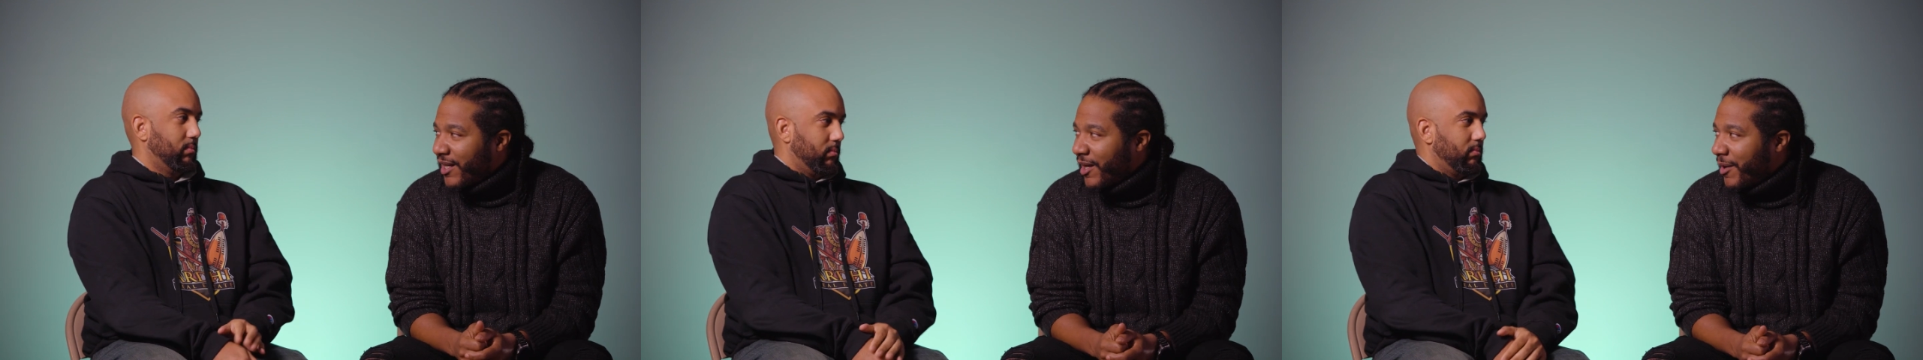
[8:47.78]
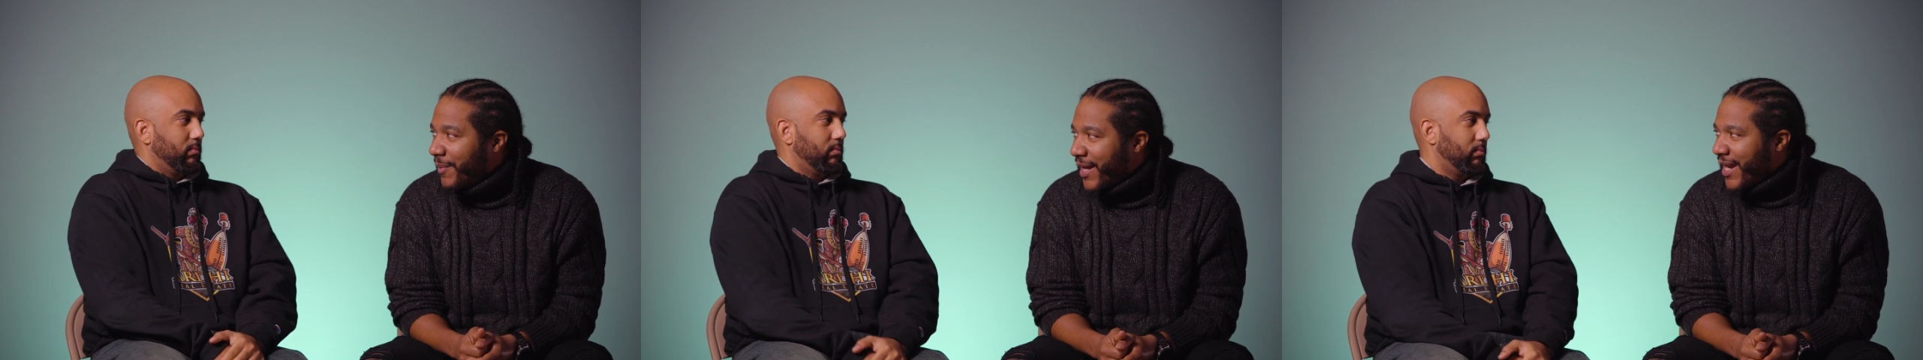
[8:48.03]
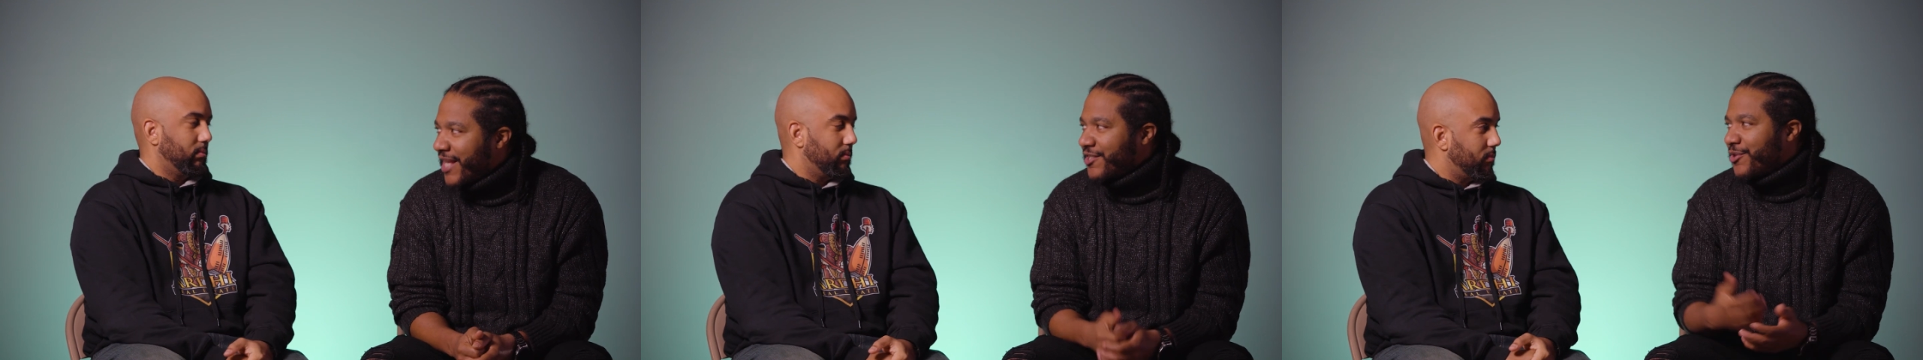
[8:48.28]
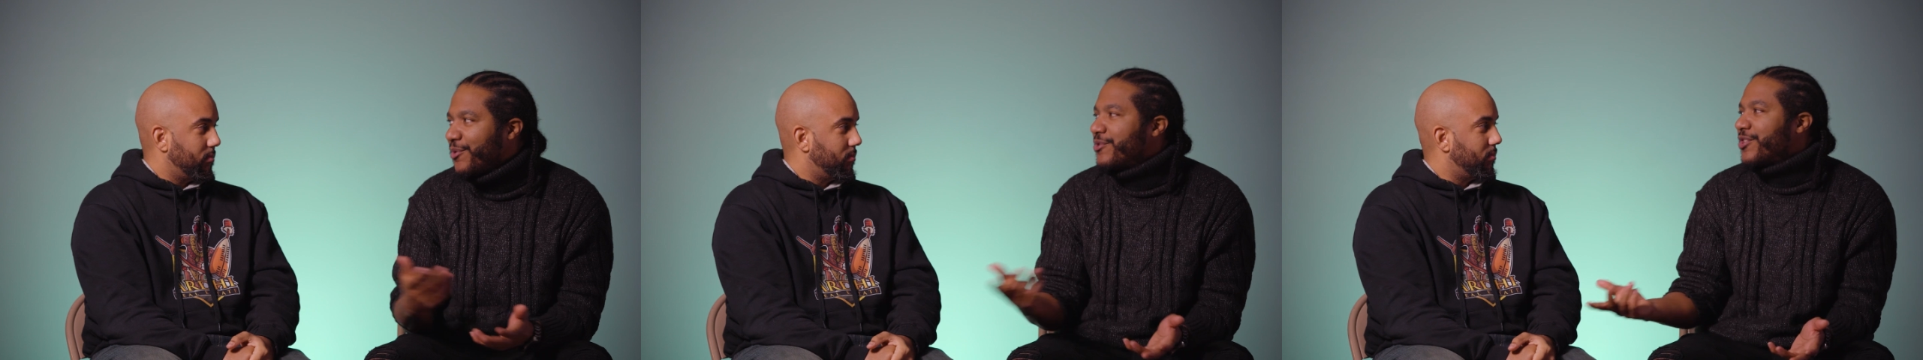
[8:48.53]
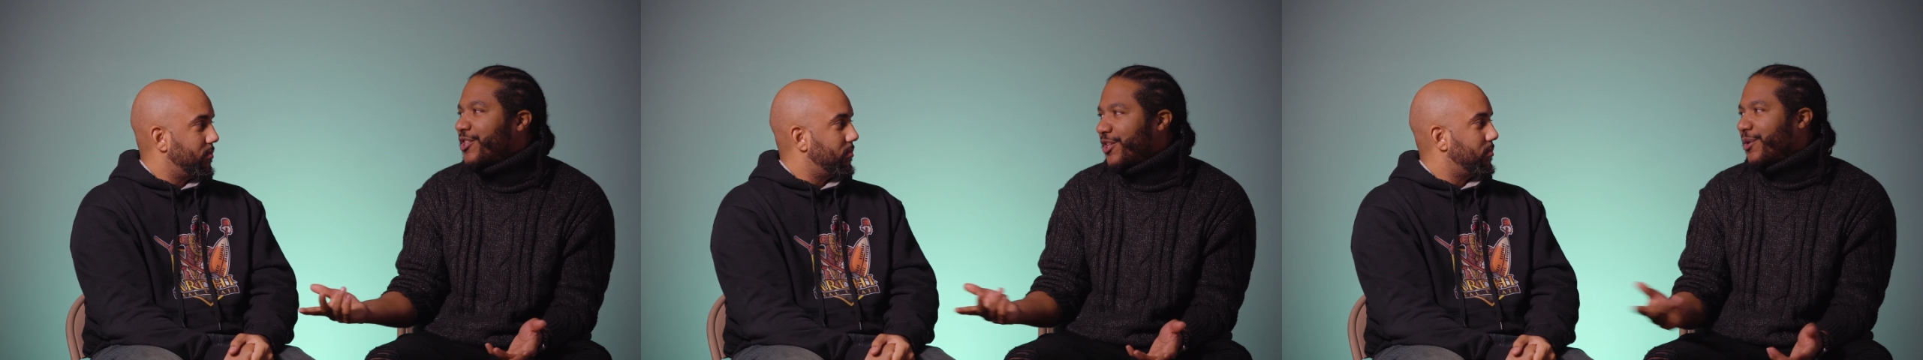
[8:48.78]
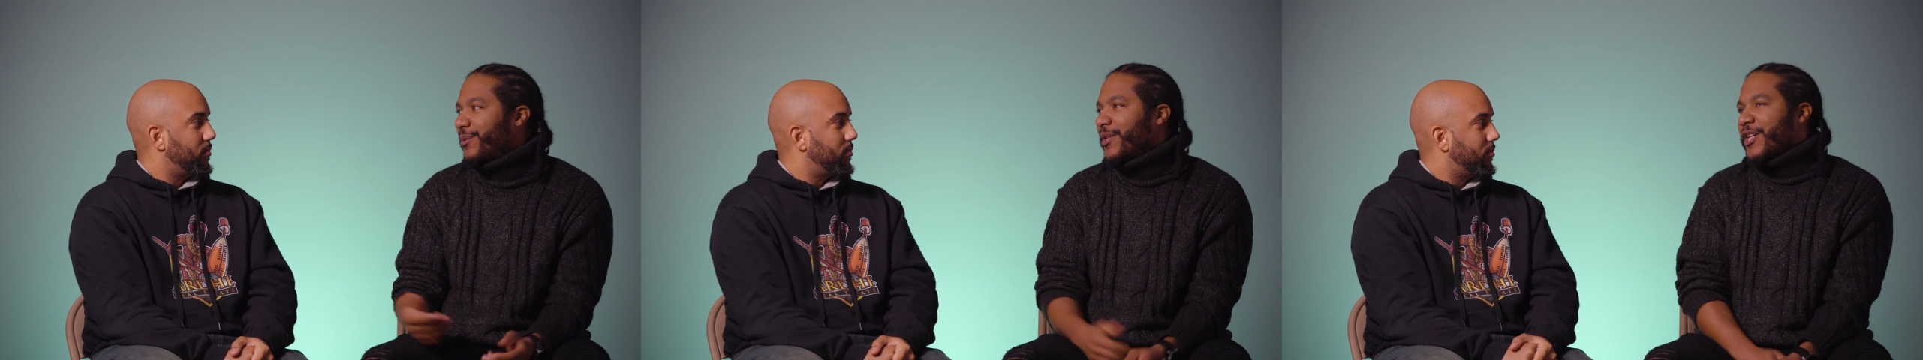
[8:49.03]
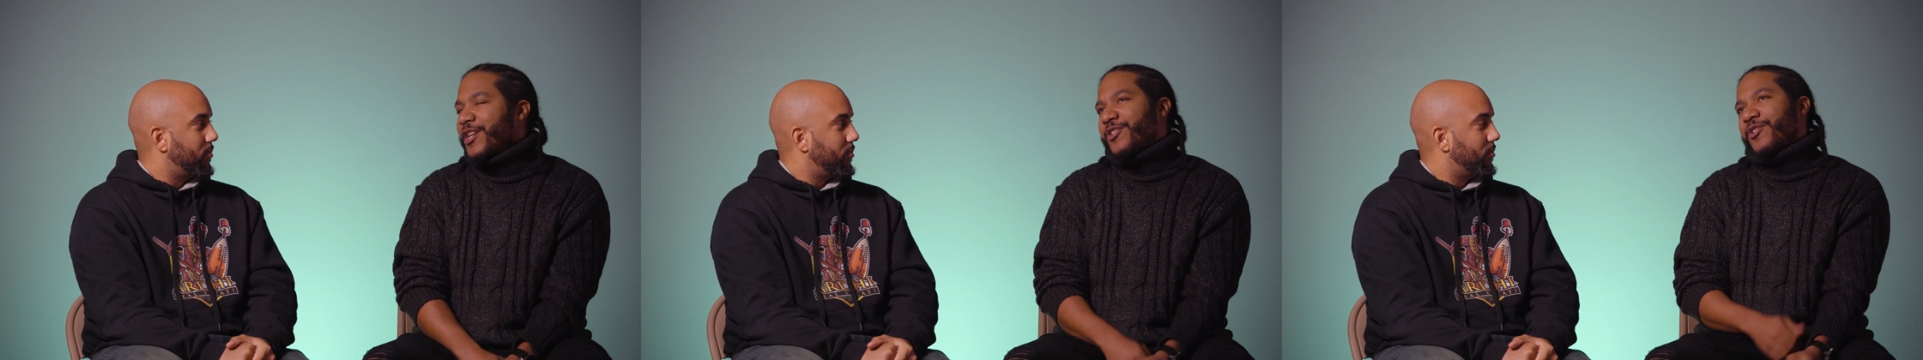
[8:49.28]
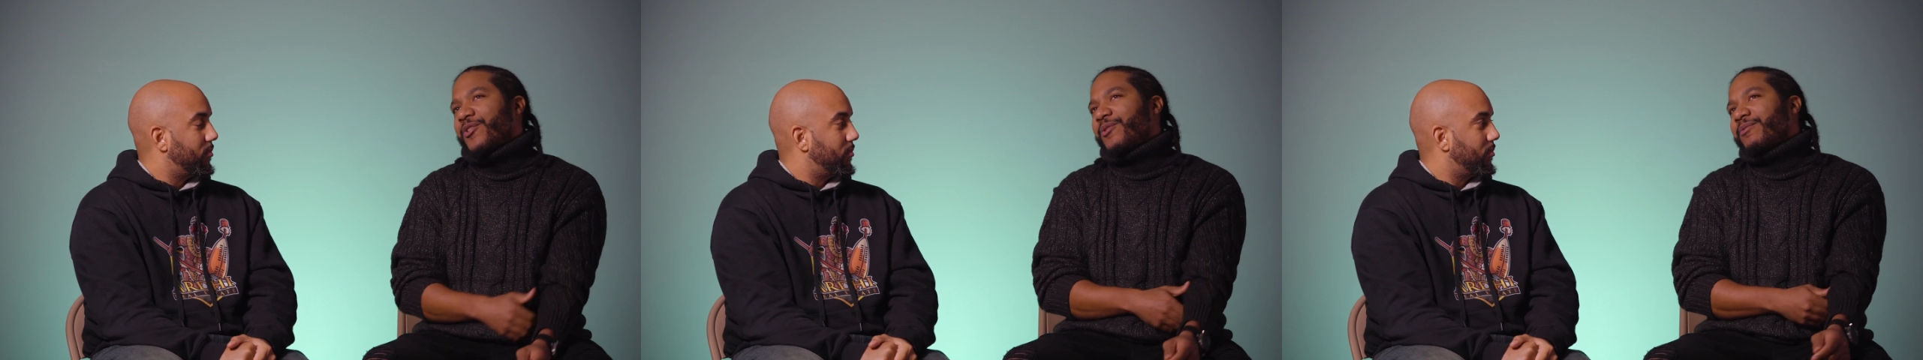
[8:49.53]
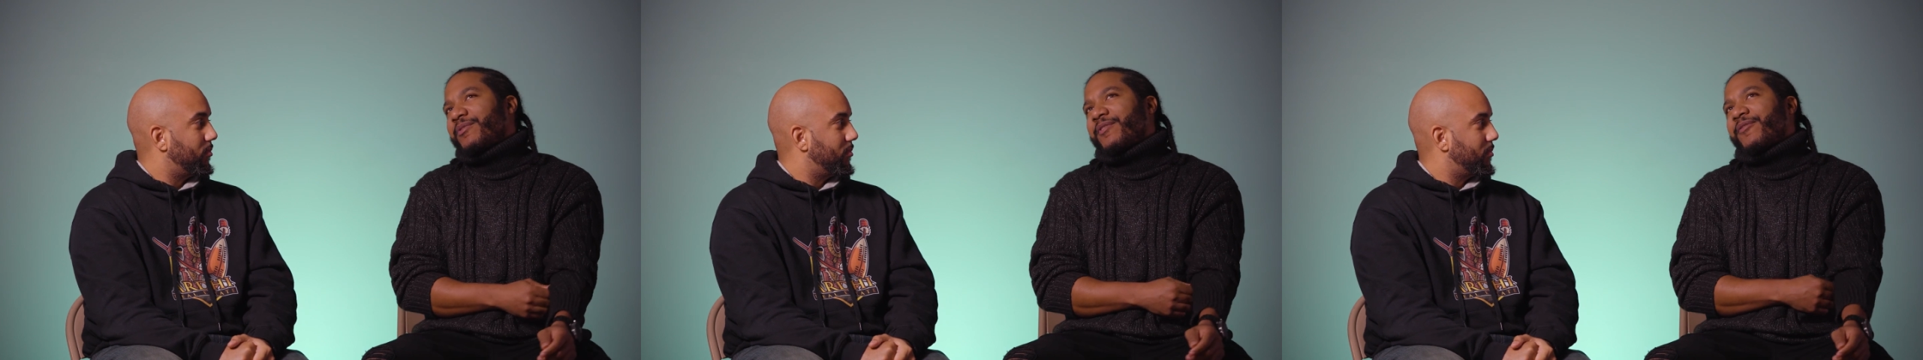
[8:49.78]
Speaker 1: And that's huge to know. So